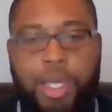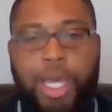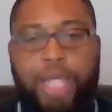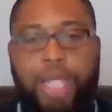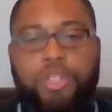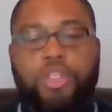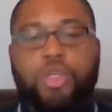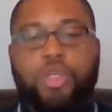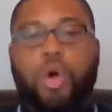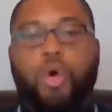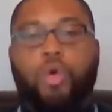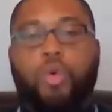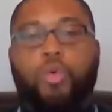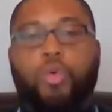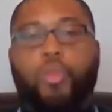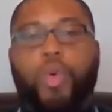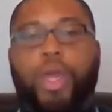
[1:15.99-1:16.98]
And
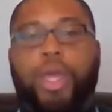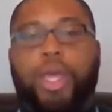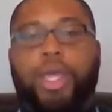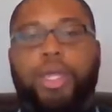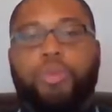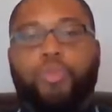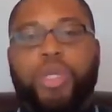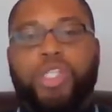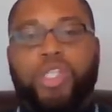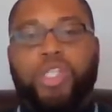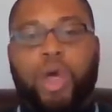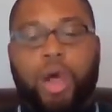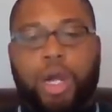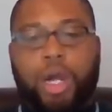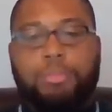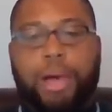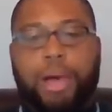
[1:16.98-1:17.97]
so when we
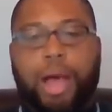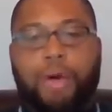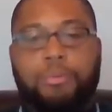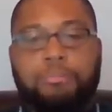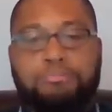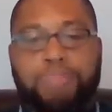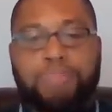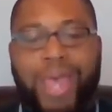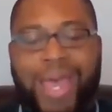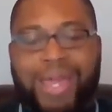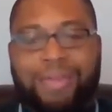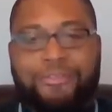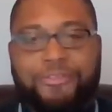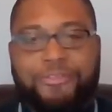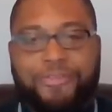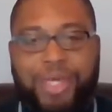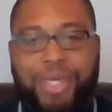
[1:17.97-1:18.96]
talk about
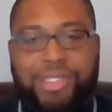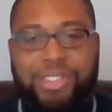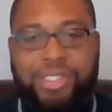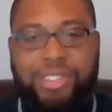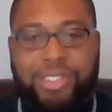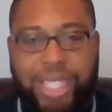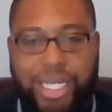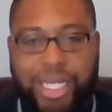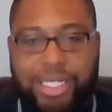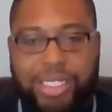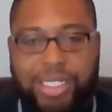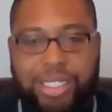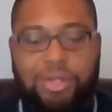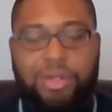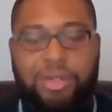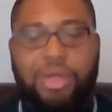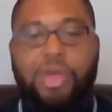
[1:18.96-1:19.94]

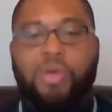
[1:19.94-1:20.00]
manifestation,